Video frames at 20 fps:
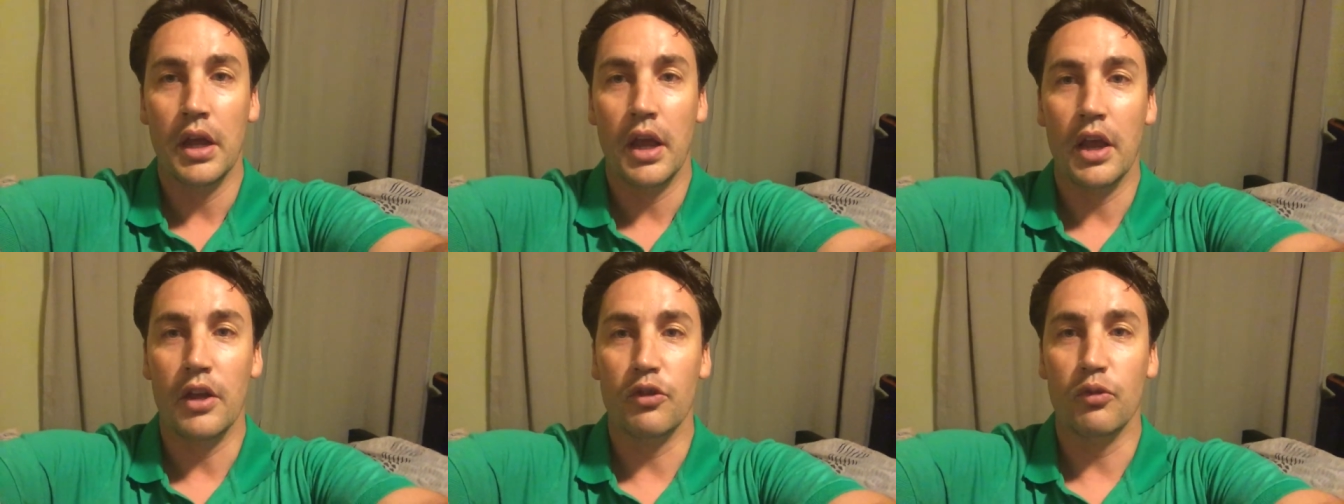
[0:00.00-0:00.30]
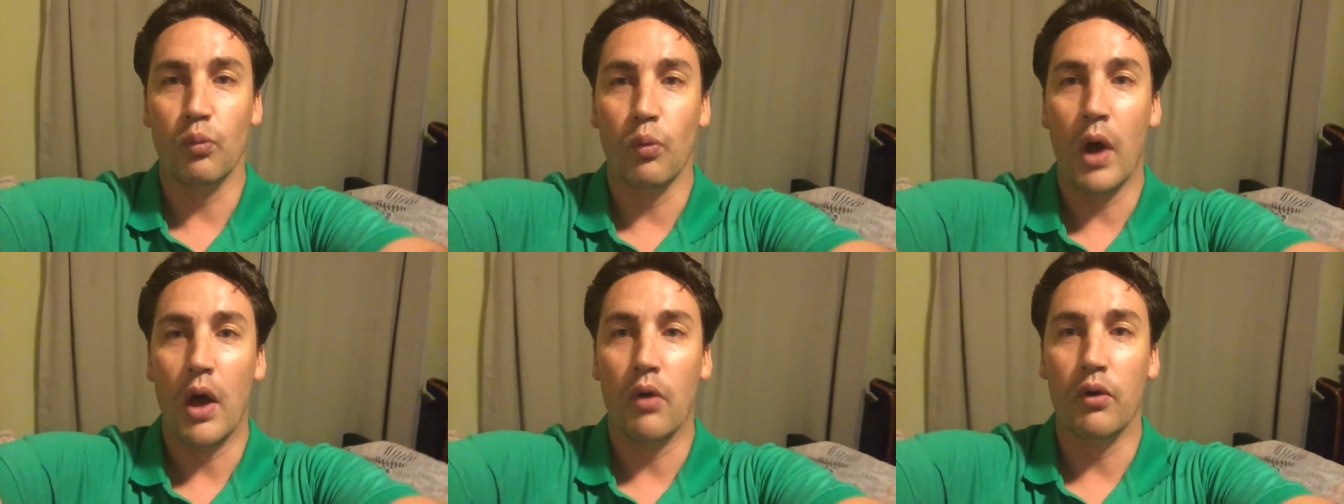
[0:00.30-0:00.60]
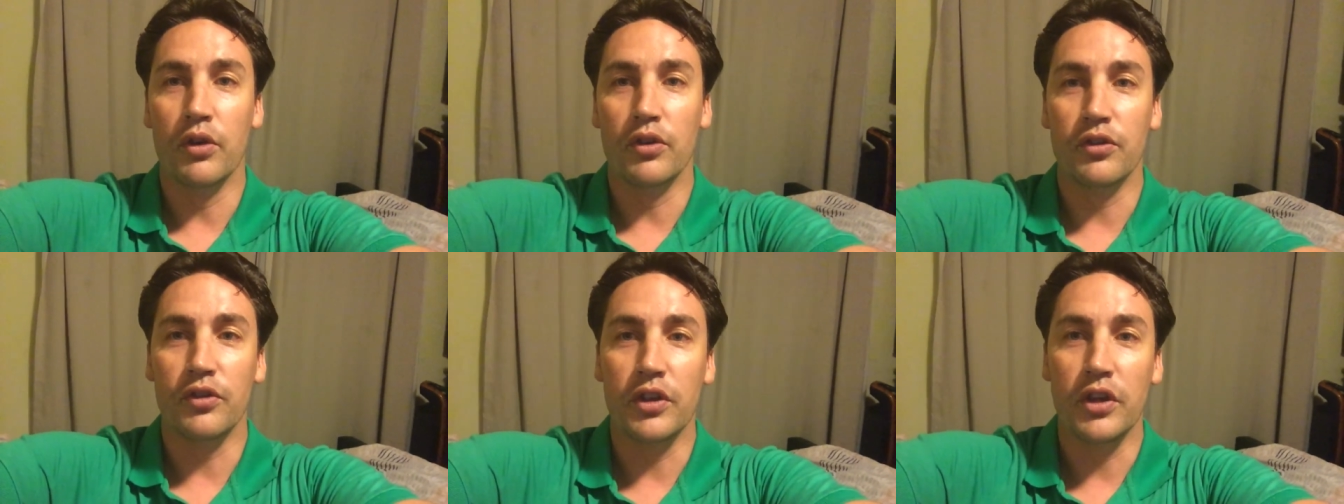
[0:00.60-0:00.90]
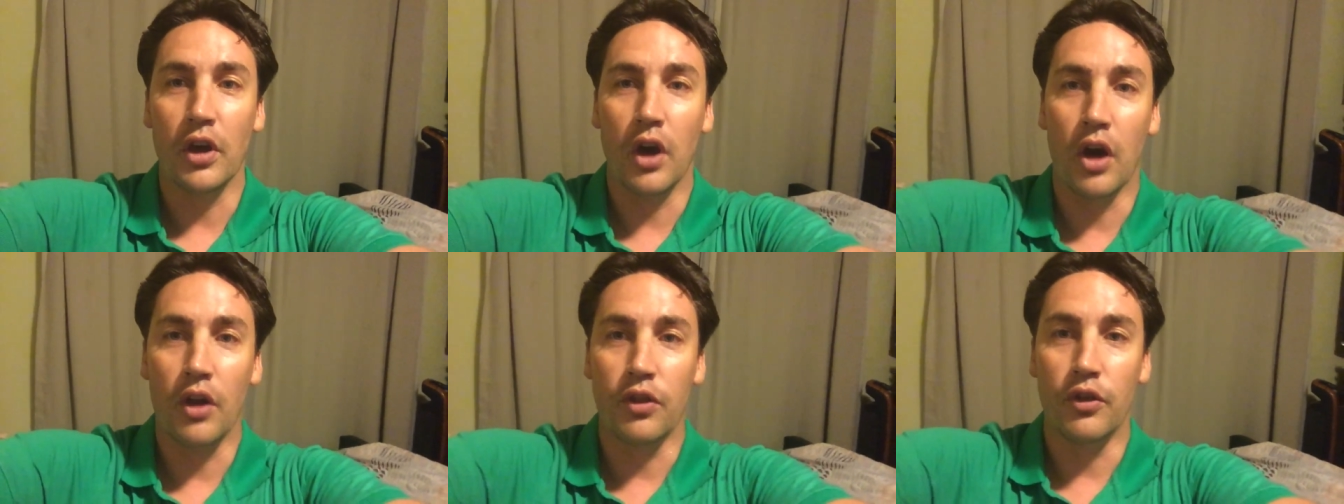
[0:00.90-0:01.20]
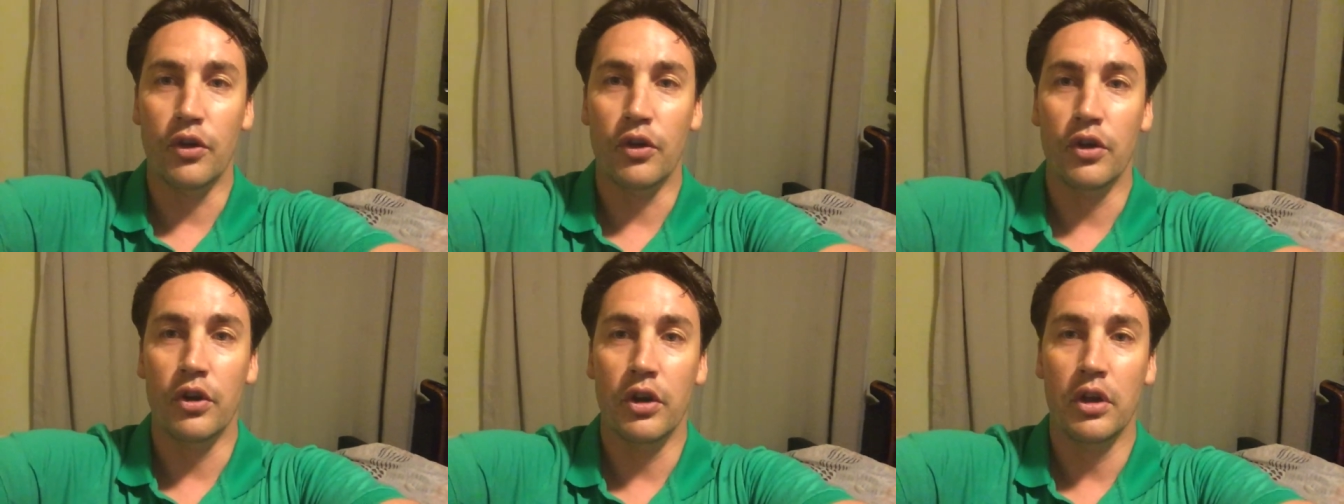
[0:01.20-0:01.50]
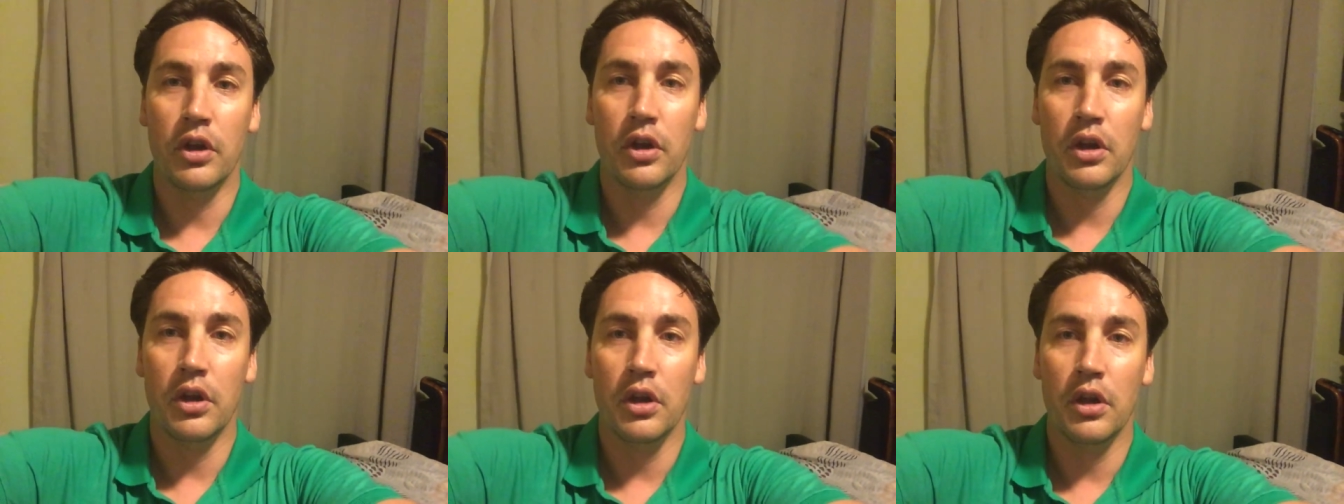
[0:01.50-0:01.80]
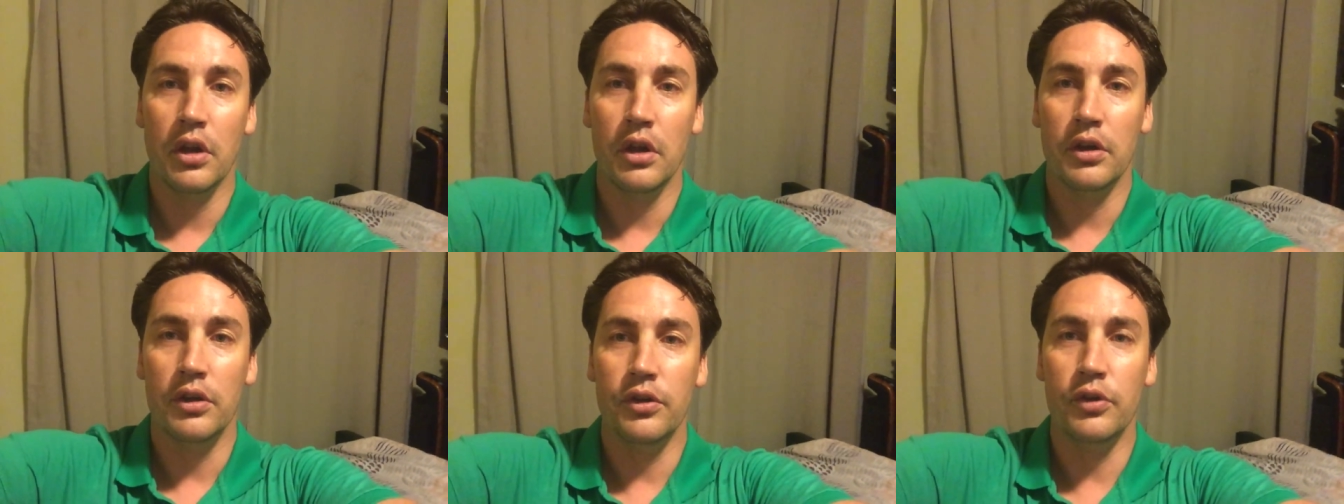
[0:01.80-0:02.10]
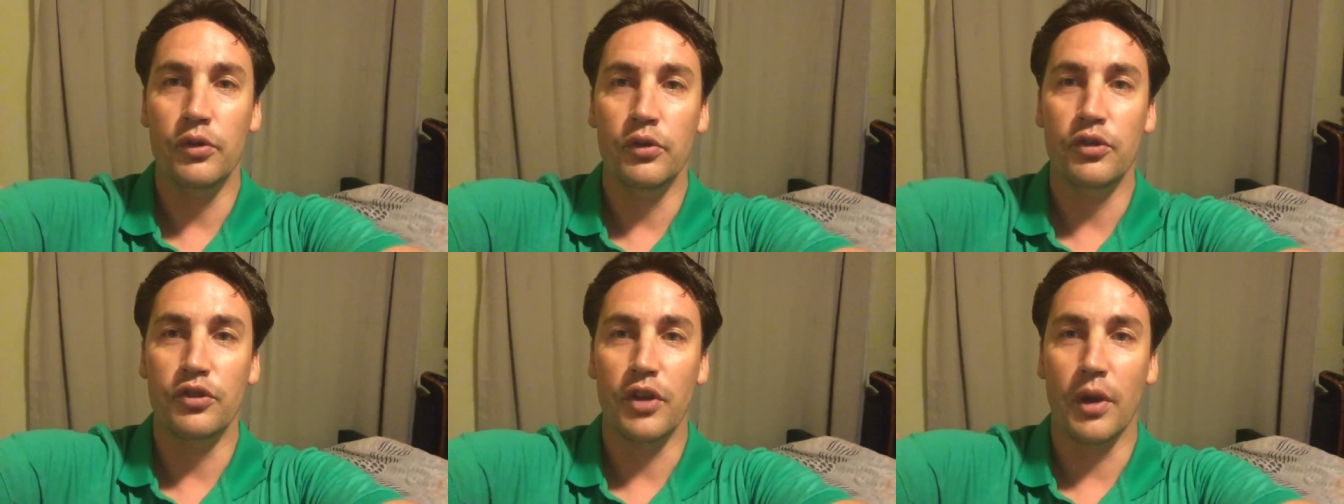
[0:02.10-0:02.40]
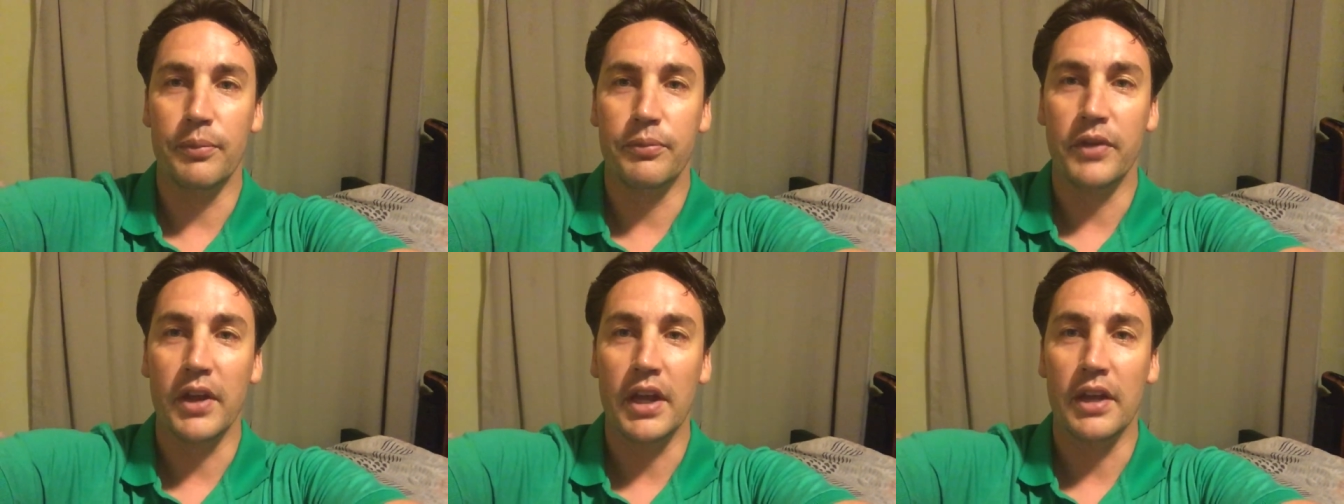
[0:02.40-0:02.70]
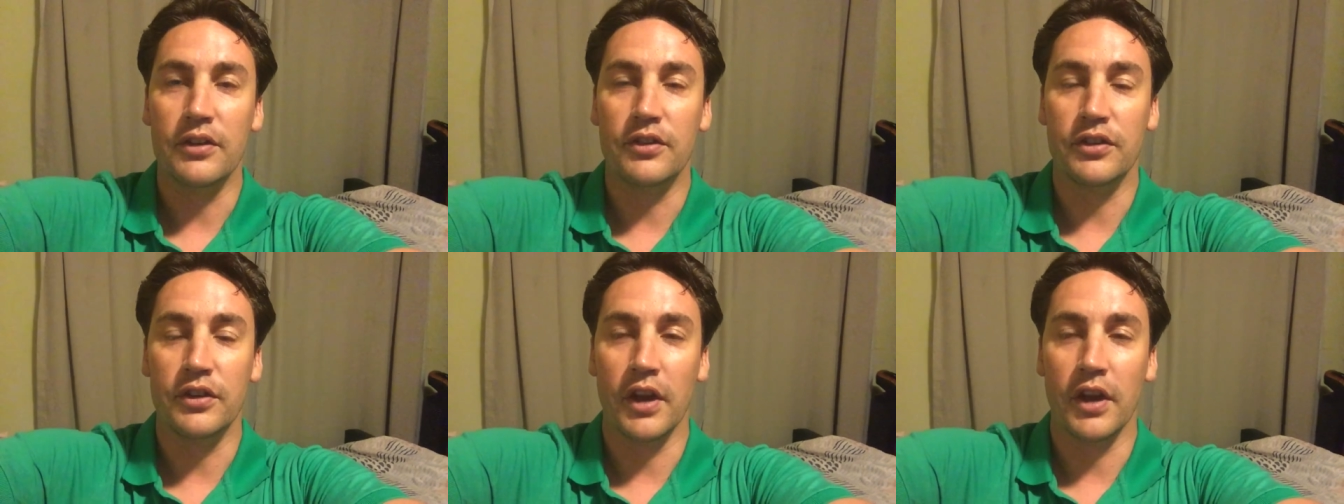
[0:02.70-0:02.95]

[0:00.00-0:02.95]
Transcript: as well as the other news updates.